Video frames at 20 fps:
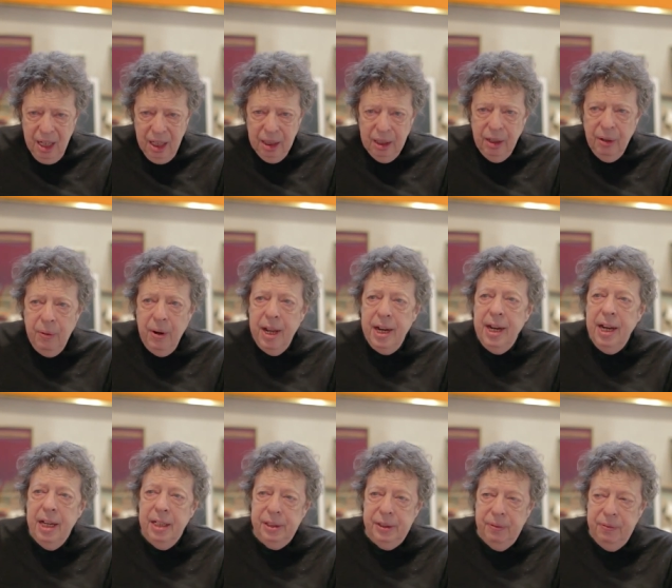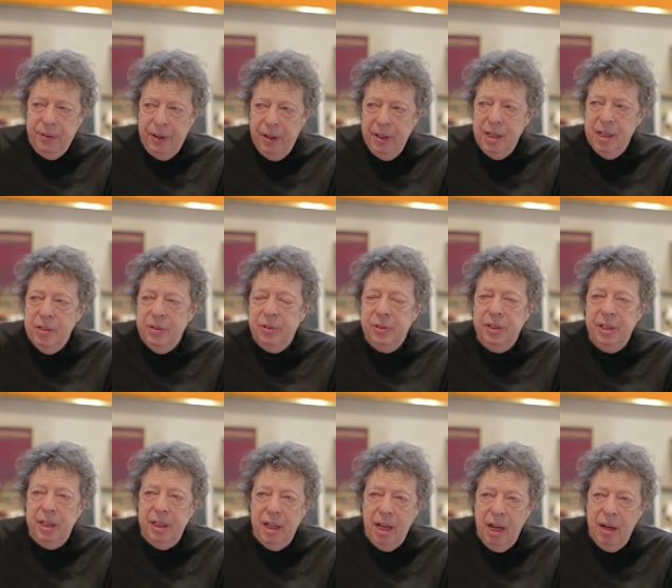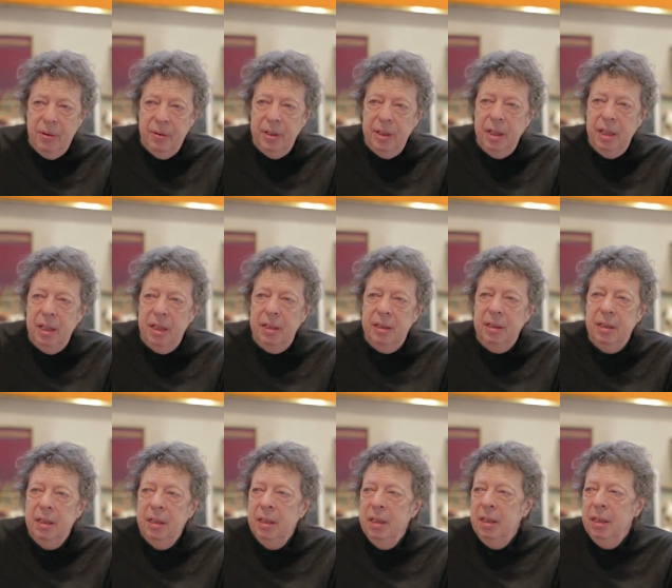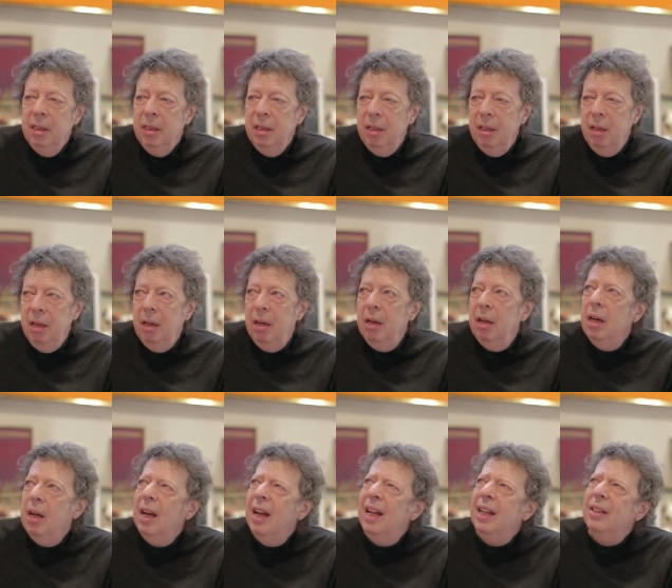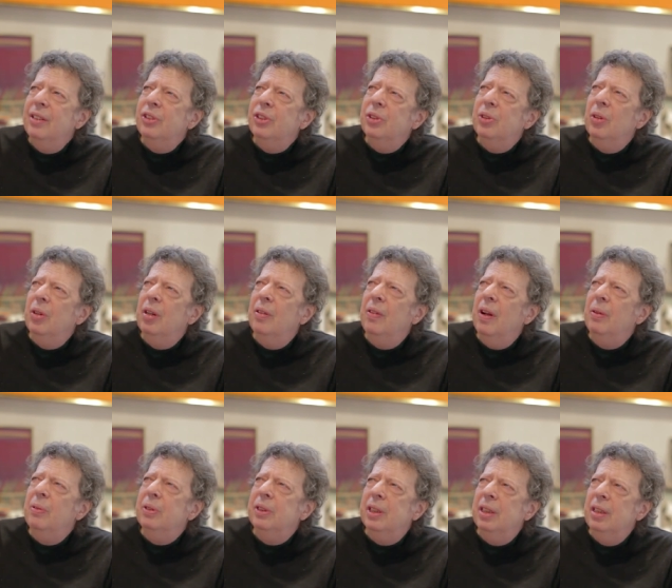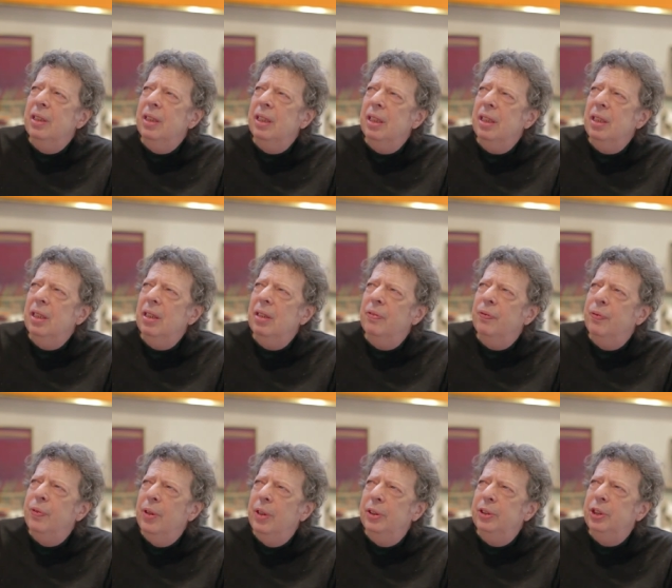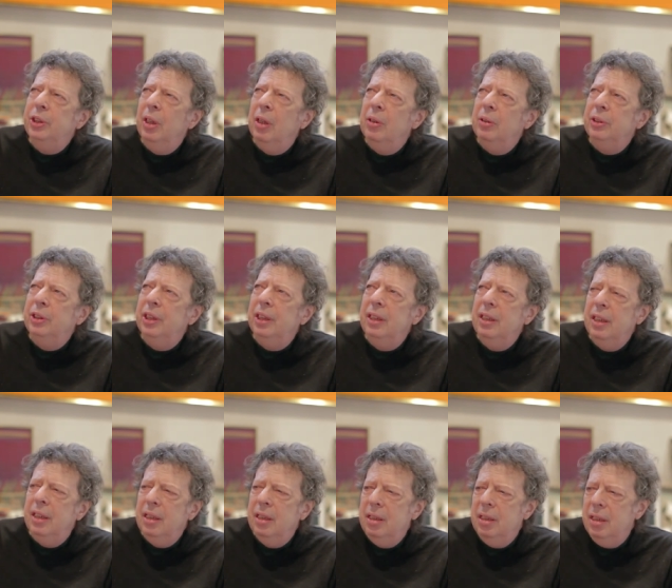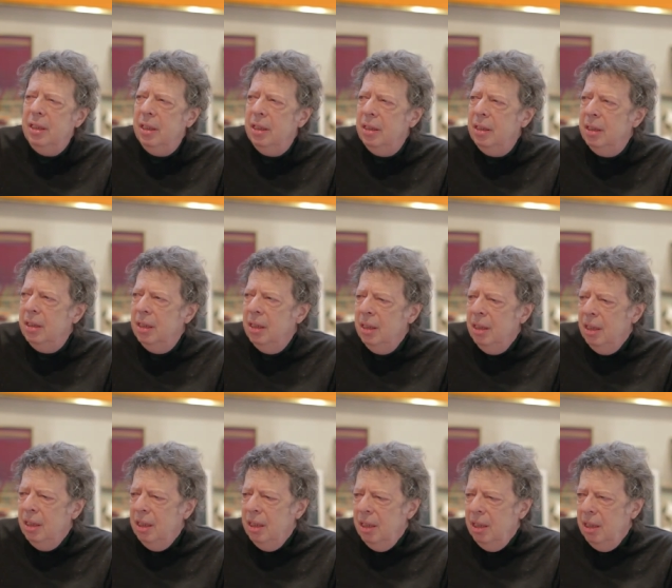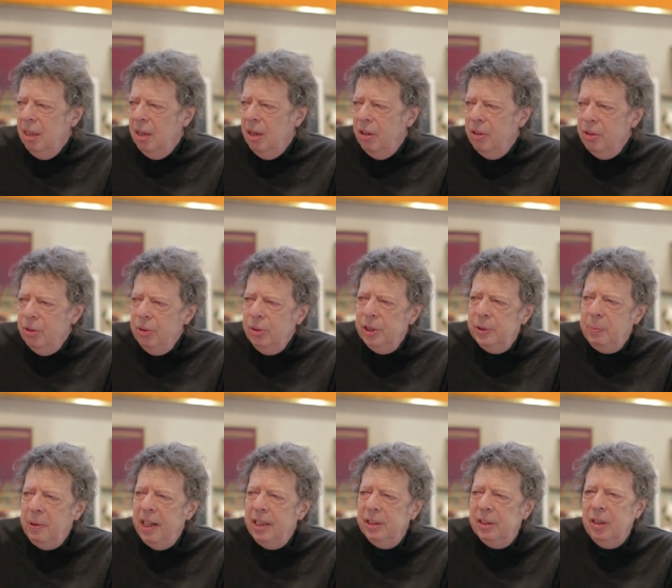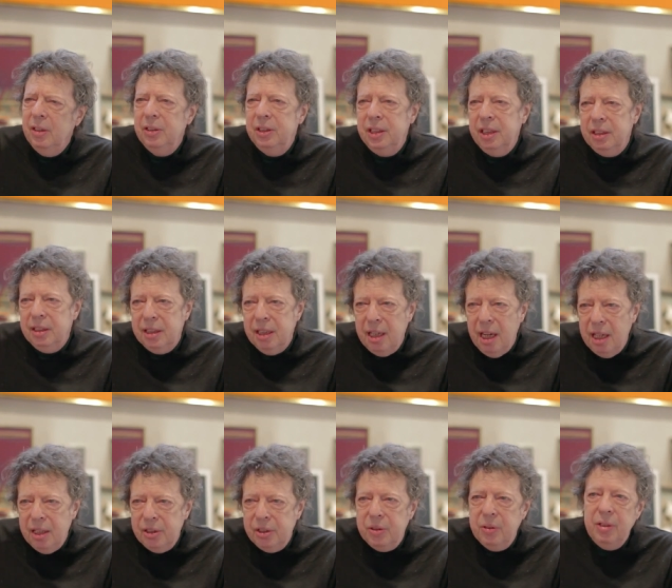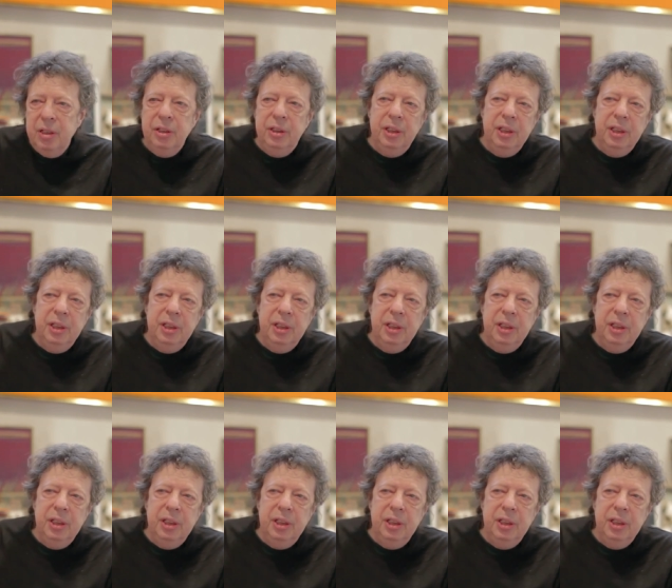Loretta has a very interesting gallery, and uh, I sort of I was in the first show she did in her new space on 68th Street.